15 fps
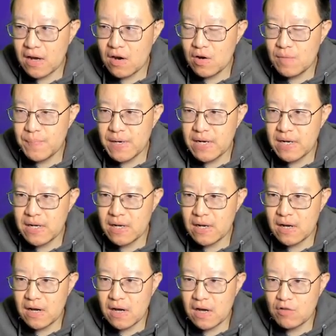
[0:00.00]

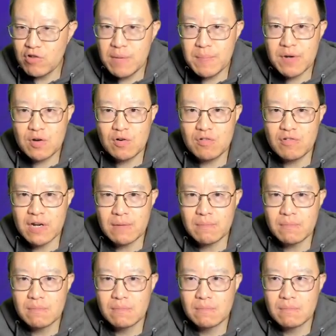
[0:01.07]
crematorium.
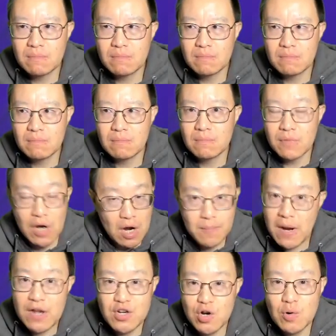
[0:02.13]
No, I'm
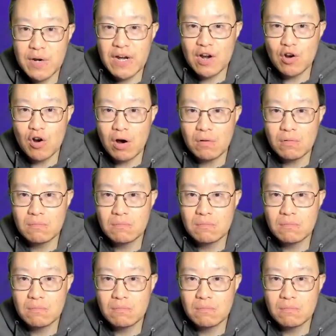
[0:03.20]
not joking at all.